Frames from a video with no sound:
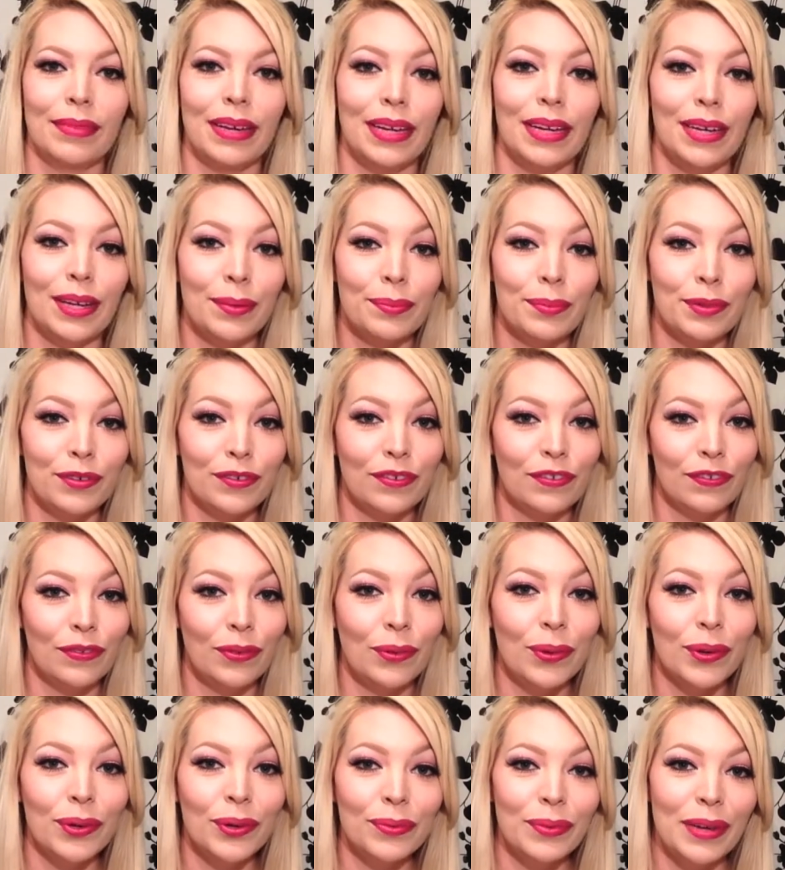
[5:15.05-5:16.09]
My number
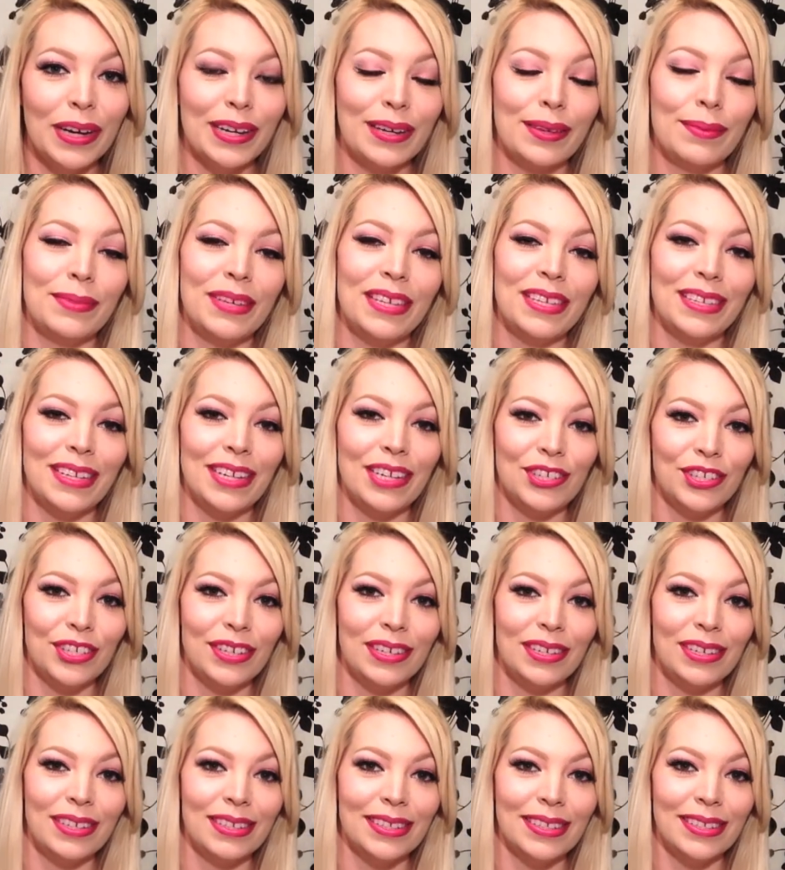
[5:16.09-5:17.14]
4
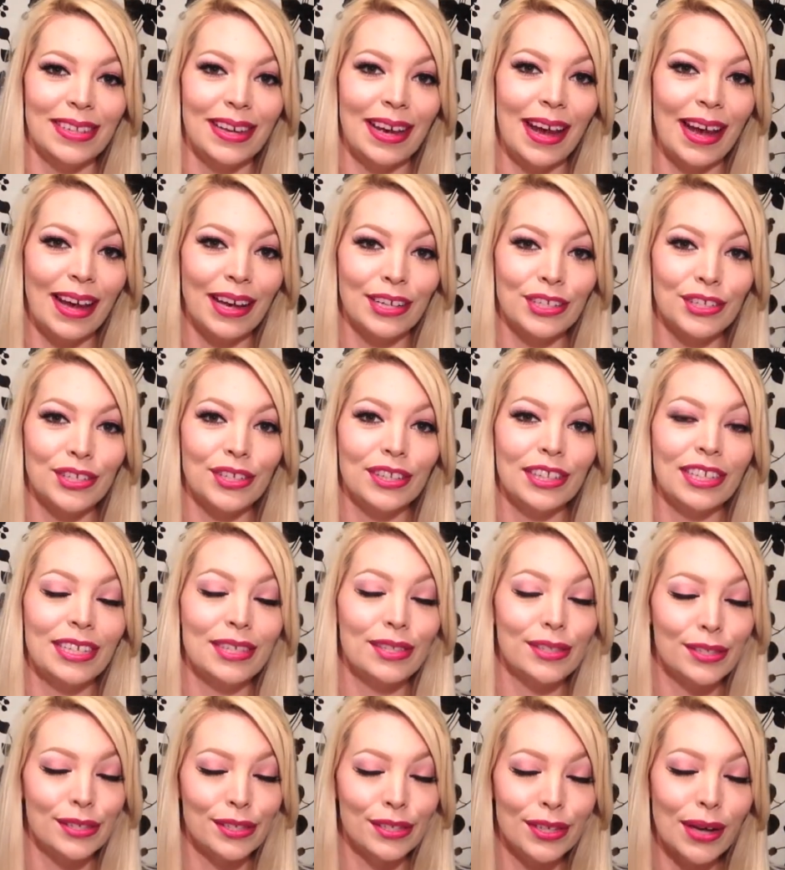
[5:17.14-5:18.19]
recommendation is to actually
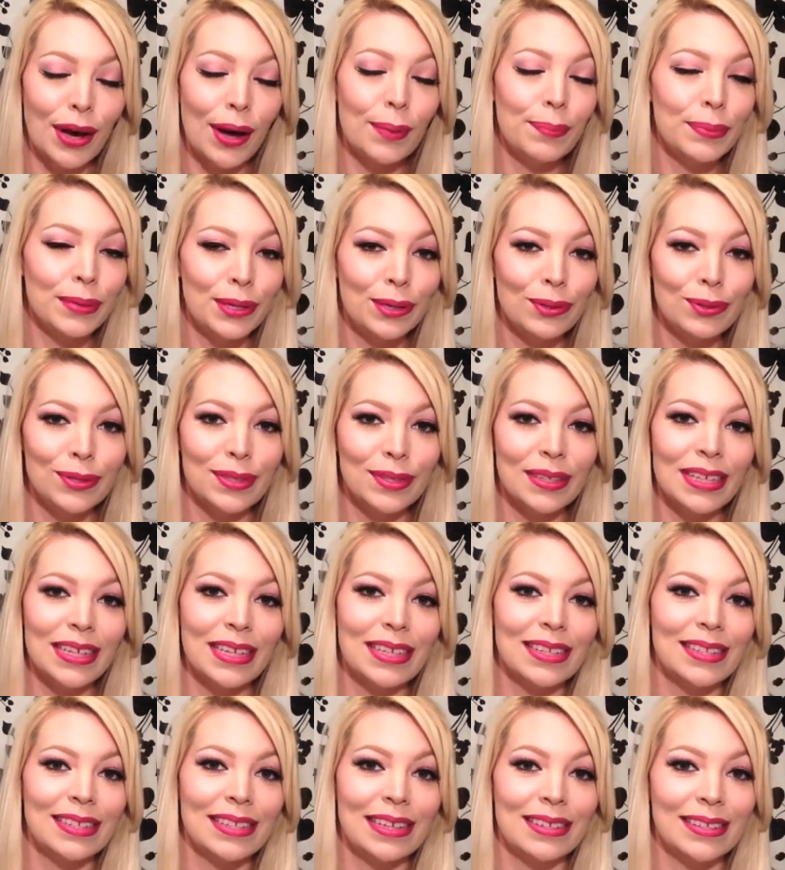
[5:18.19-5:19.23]
stop
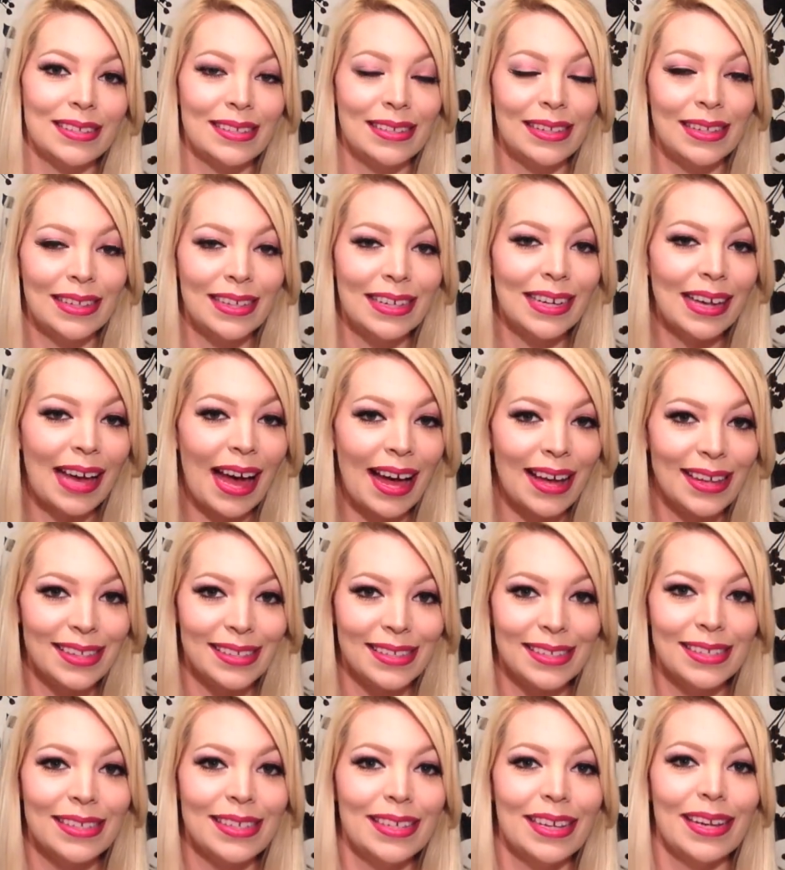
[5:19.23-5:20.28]
using salicylic
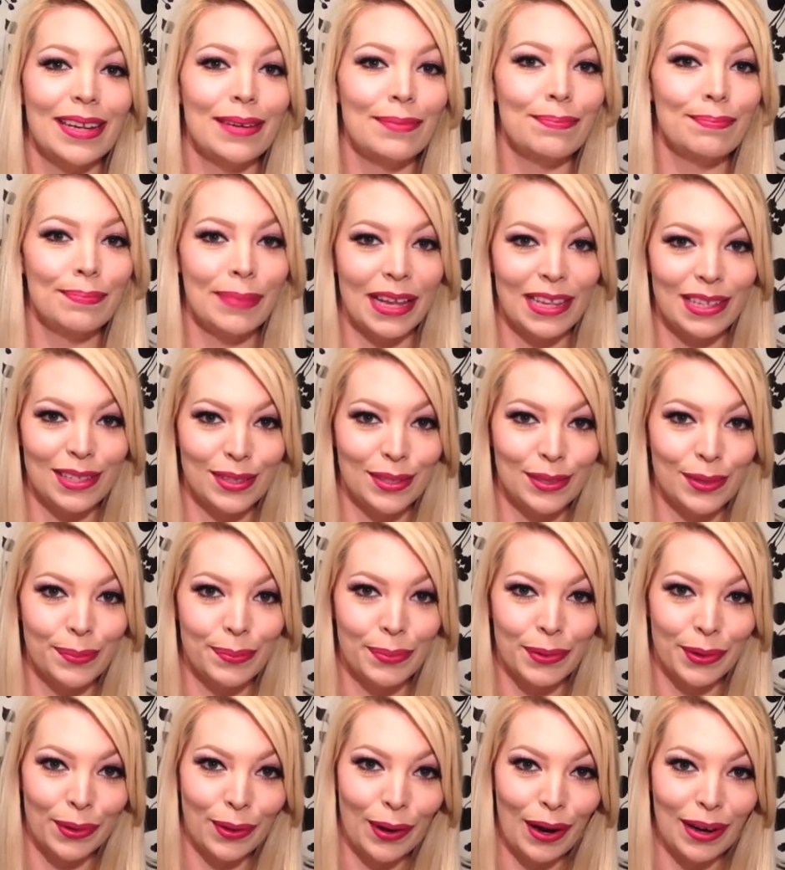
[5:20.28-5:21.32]
acid and benzoyl
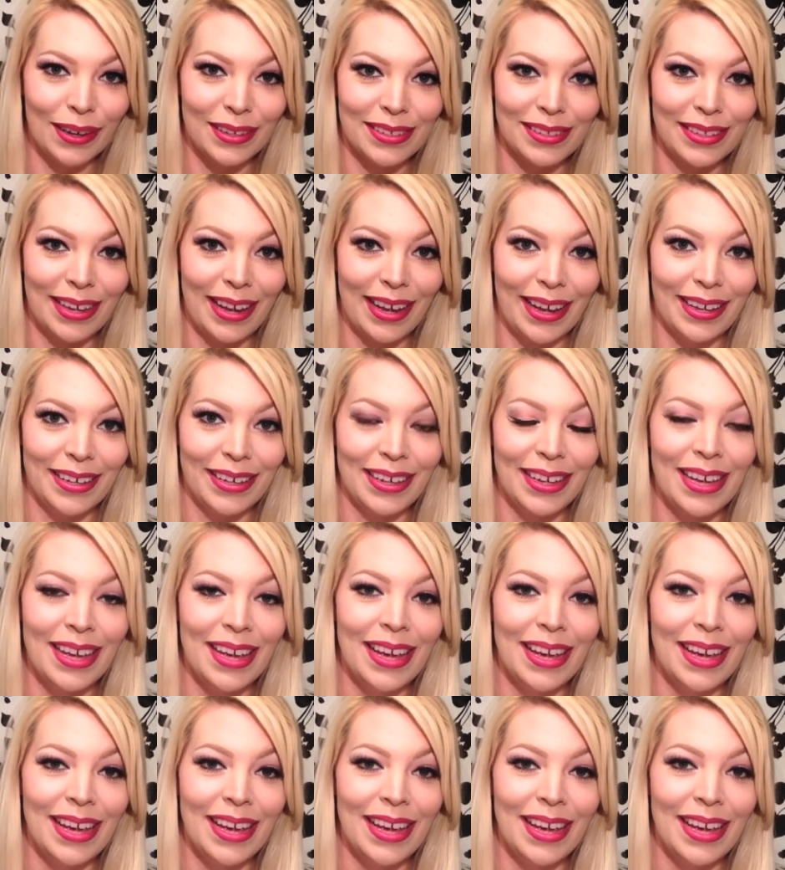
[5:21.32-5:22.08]
peroxide.